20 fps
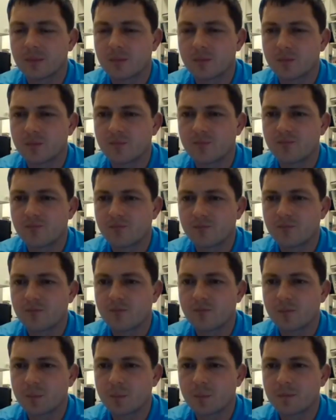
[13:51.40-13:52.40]

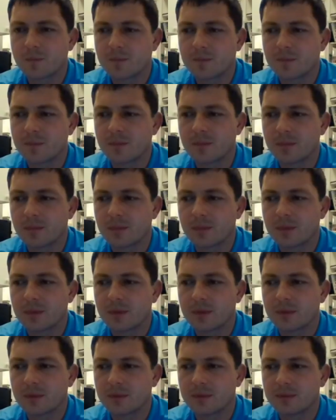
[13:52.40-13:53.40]

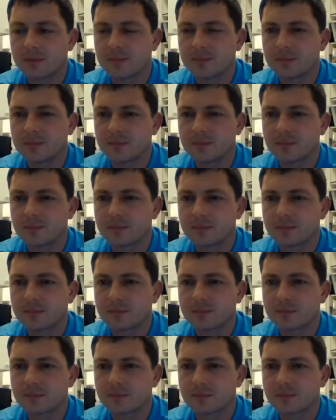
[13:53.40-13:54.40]

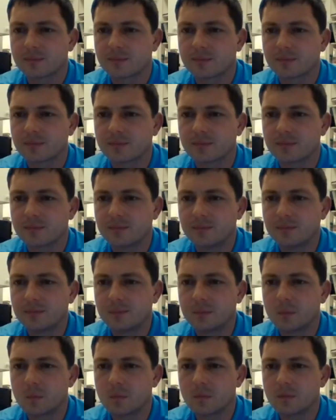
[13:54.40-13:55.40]

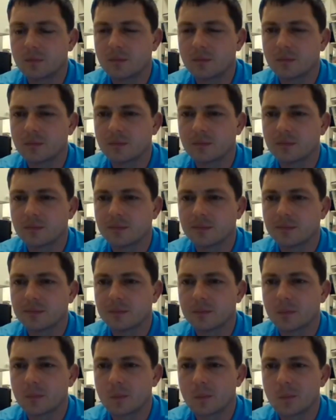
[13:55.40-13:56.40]

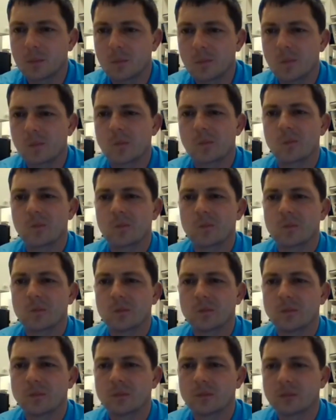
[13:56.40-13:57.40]

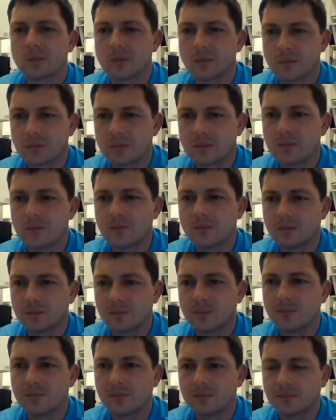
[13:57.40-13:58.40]

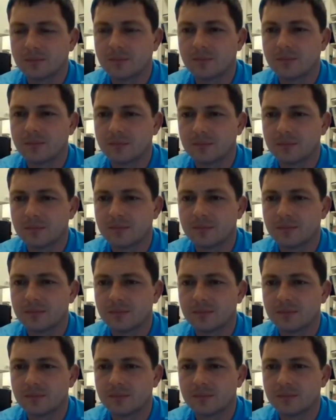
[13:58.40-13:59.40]
(silent)